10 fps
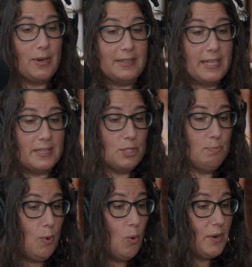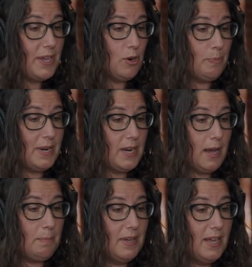you had like this board that opened
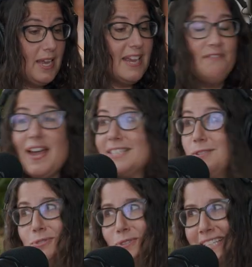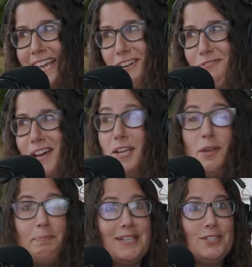up. In fact, it was really kind of fun
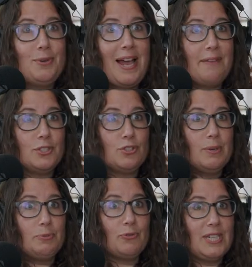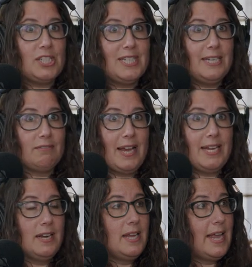because you have the strips for each scene,
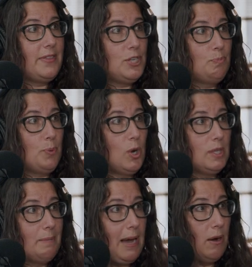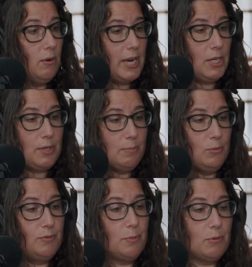right? And then you pull them out and you can
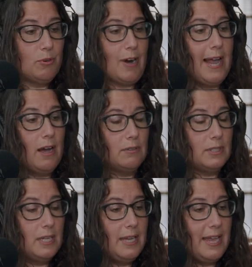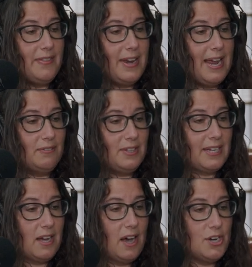move them around hmm. and then have
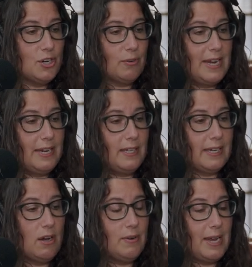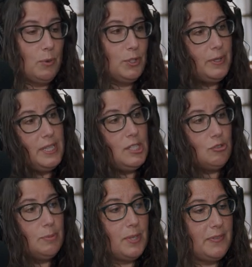like under it, like, okay, we're doing these
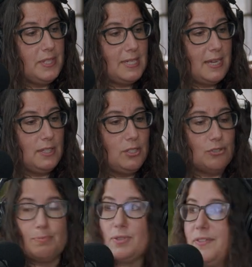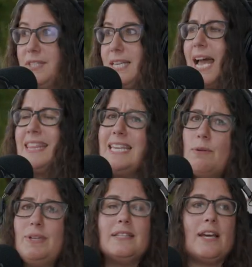strips on this day, these strips on this day. I
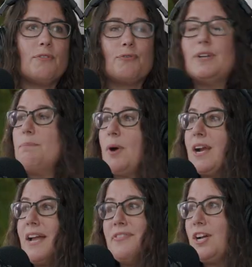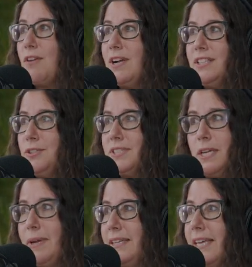think we did that on Freedom Park. I think on Rutland
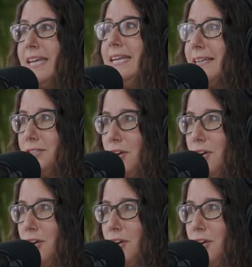USA we had like index